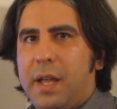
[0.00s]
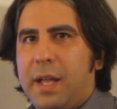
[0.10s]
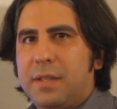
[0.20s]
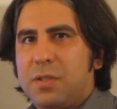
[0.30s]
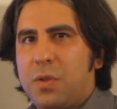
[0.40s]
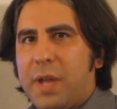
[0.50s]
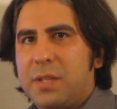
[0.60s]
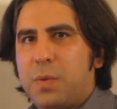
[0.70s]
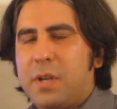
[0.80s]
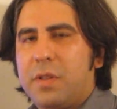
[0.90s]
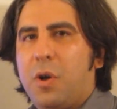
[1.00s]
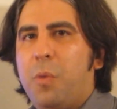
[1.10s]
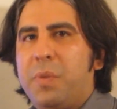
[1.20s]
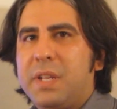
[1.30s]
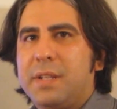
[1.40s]
And so that's why you're the
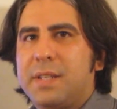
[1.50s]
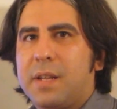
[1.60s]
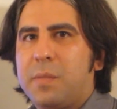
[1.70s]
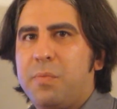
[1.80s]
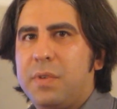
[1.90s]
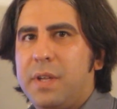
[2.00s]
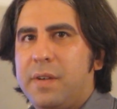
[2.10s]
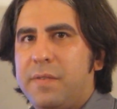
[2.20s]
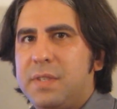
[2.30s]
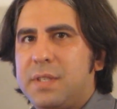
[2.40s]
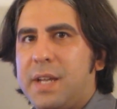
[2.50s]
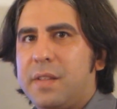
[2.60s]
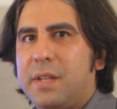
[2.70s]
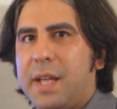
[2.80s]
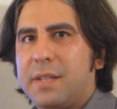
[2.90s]
opening inside
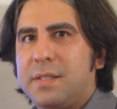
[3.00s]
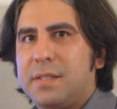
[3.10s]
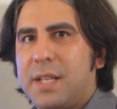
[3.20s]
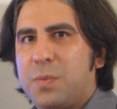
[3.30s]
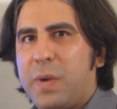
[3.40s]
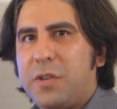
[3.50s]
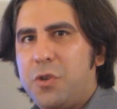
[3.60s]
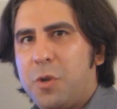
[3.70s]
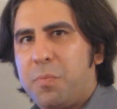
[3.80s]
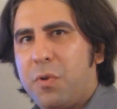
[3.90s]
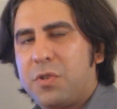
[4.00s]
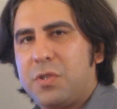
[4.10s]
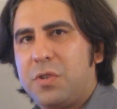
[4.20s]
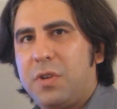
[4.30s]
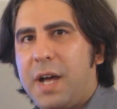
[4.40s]
of the Nexus. That's why your
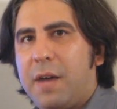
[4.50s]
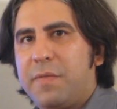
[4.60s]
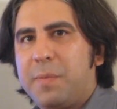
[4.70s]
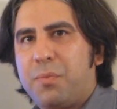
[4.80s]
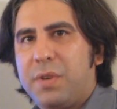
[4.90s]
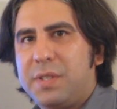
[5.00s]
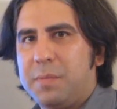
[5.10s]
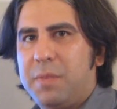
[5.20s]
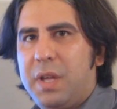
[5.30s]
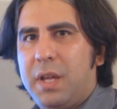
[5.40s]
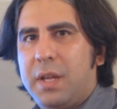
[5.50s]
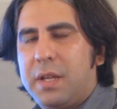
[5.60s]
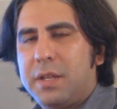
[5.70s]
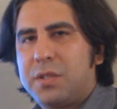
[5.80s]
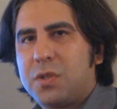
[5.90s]
personal outfit Prism
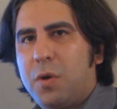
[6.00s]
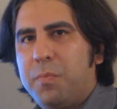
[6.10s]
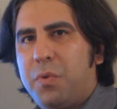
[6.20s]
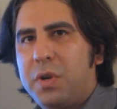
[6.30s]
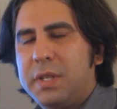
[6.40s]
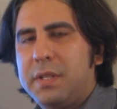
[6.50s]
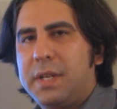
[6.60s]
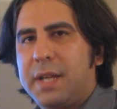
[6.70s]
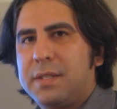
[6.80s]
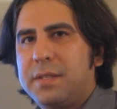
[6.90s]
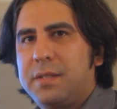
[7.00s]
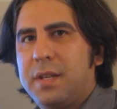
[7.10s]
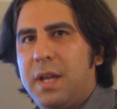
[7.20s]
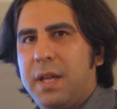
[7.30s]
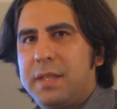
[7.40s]
is so important in the
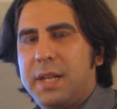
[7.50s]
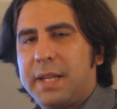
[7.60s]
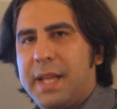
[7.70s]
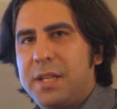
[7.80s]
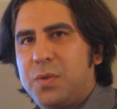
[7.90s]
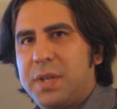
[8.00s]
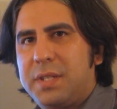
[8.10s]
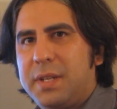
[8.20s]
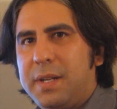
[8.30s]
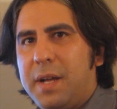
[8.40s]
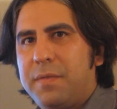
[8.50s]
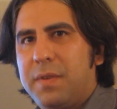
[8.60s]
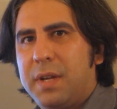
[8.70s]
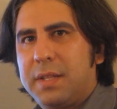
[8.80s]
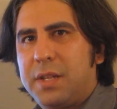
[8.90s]
Nexus that I can't stress it
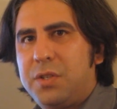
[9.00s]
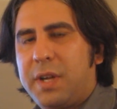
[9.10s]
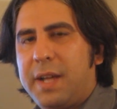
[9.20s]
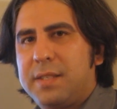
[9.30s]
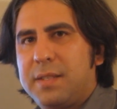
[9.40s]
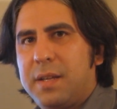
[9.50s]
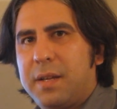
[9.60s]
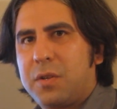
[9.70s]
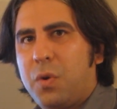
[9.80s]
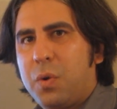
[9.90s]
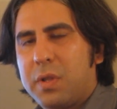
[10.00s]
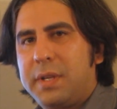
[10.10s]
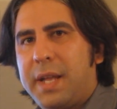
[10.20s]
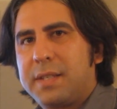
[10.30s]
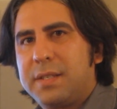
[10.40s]
enough that you guys go to
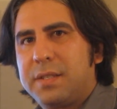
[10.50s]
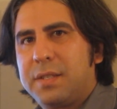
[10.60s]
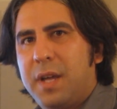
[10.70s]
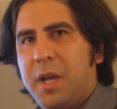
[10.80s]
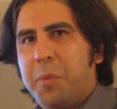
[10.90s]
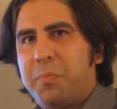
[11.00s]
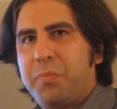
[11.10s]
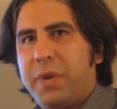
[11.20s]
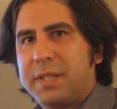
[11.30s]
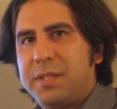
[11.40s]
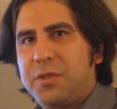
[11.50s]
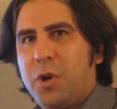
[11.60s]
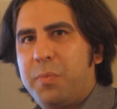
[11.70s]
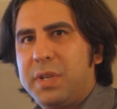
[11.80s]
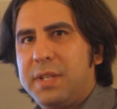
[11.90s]
the Nexus, practice
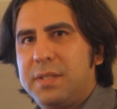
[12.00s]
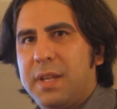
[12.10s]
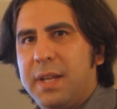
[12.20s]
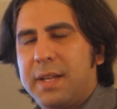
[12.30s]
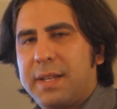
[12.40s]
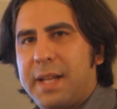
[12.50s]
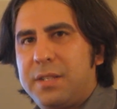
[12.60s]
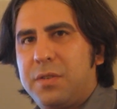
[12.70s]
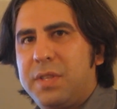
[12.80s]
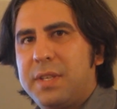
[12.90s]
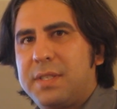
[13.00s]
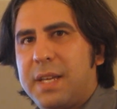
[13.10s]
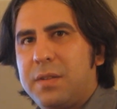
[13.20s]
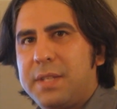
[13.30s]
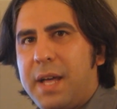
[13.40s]
your openings, get your things settled